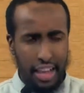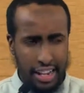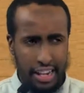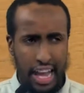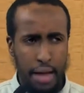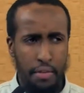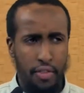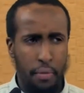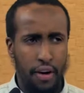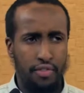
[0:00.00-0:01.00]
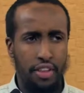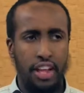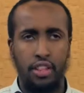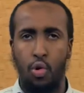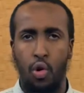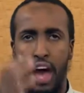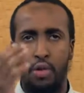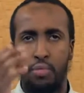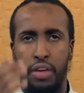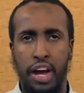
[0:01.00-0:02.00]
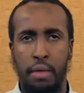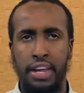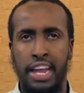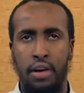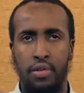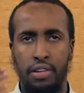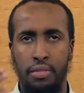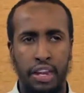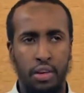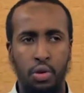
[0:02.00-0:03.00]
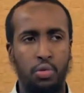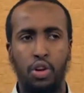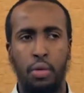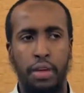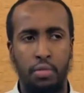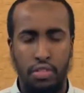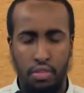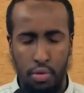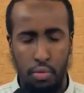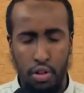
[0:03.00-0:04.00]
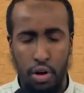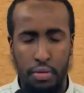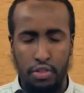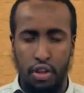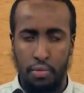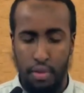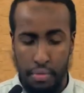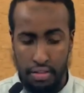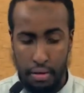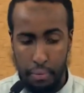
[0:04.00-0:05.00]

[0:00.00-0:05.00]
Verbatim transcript: at the time of the prophet and the Quran would be coming down meaning we would not be with, we would not be stopped from it